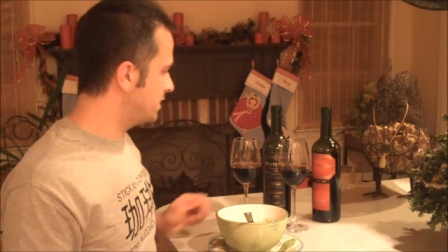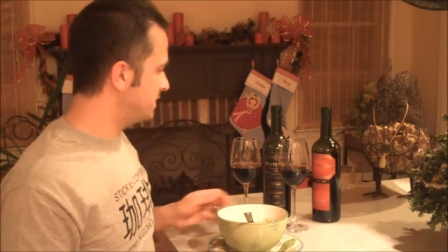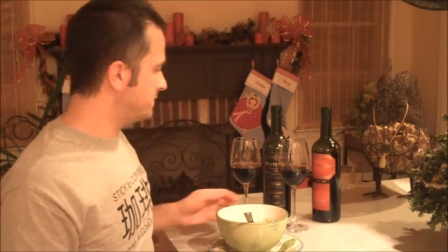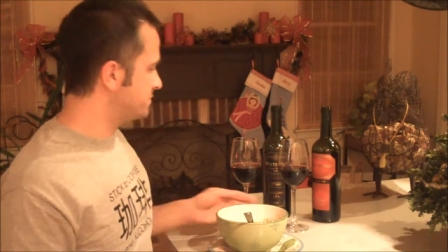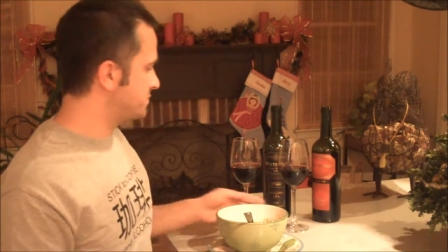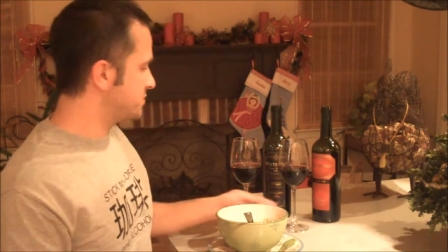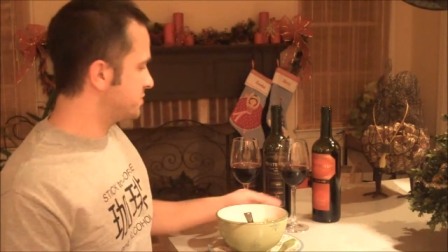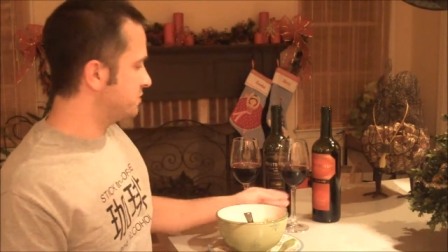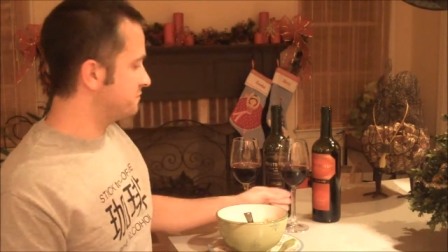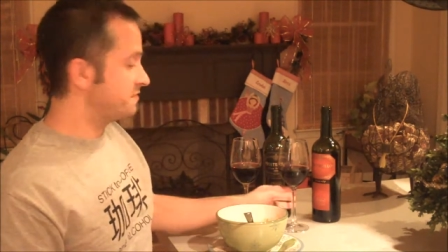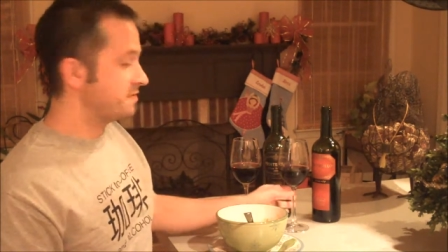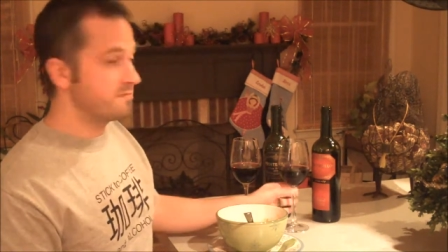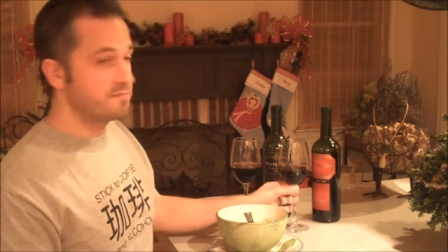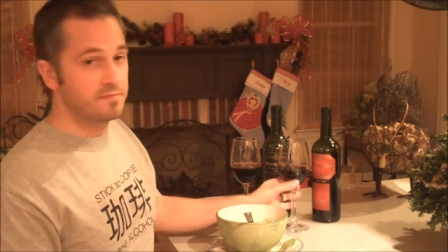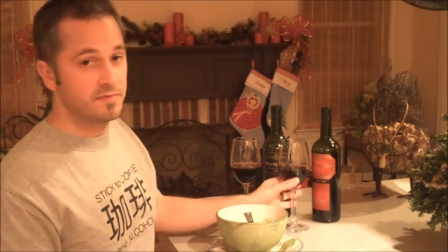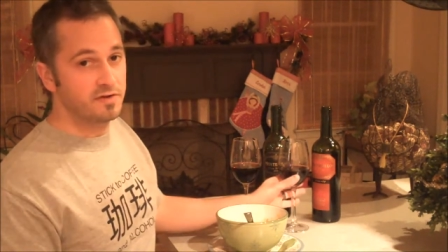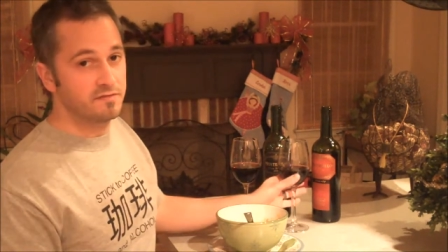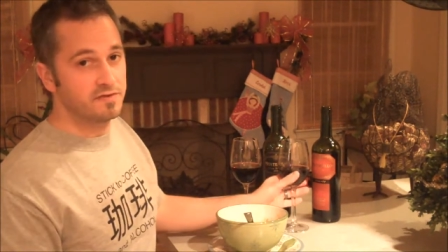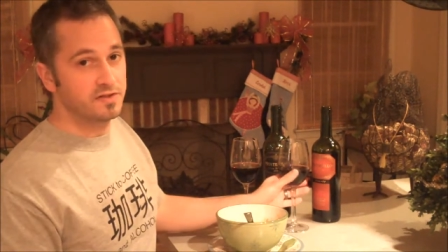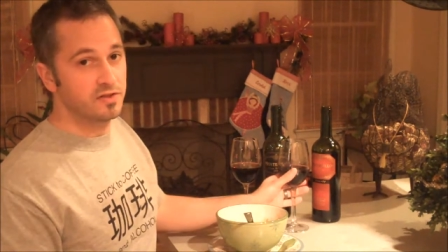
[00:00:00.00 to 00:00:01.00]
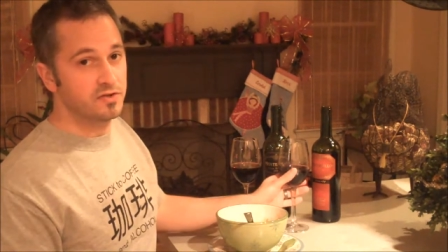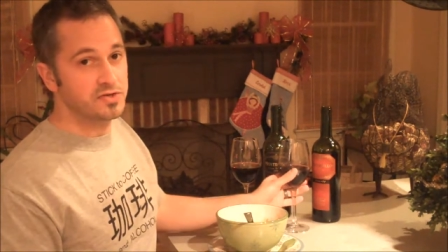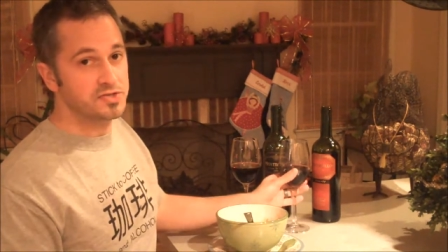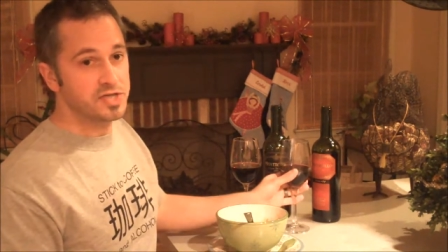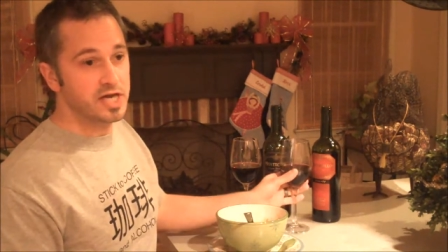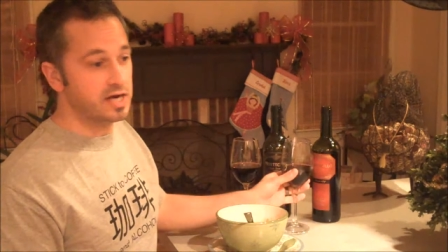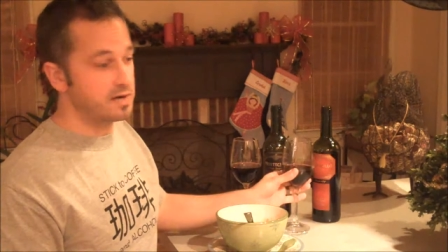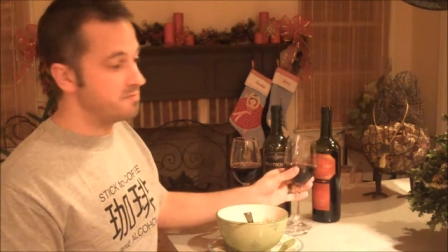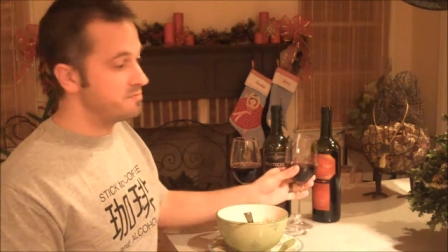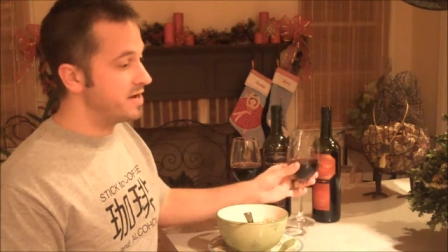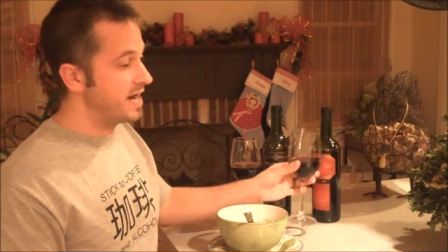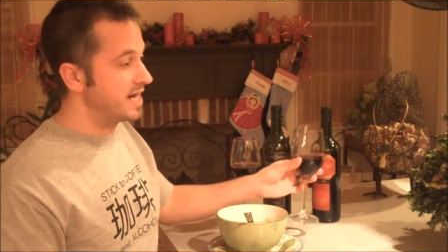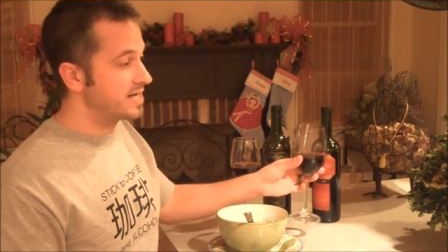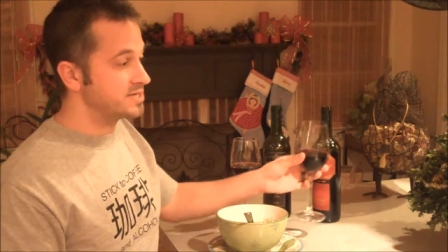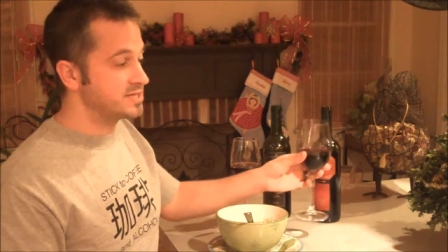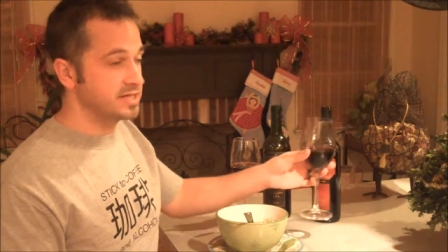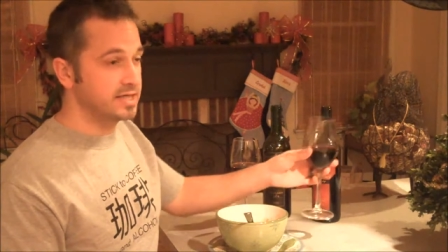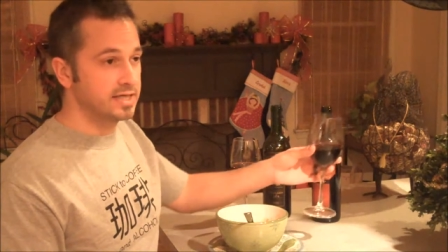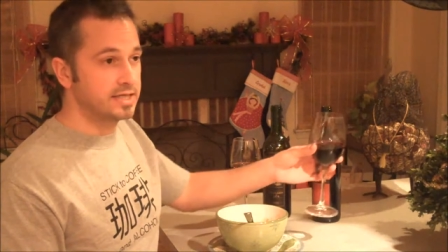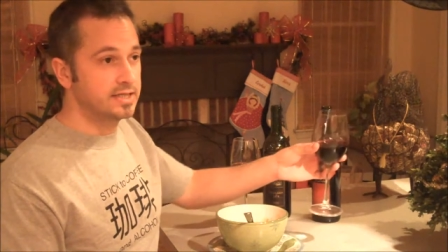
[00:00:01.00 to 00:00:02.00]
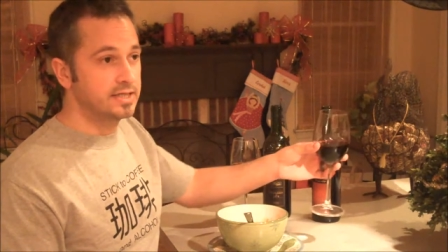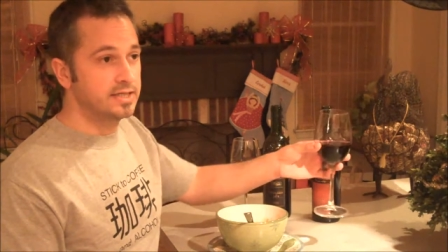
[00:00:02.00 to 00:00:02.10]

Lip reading: So if it looks like I'm passing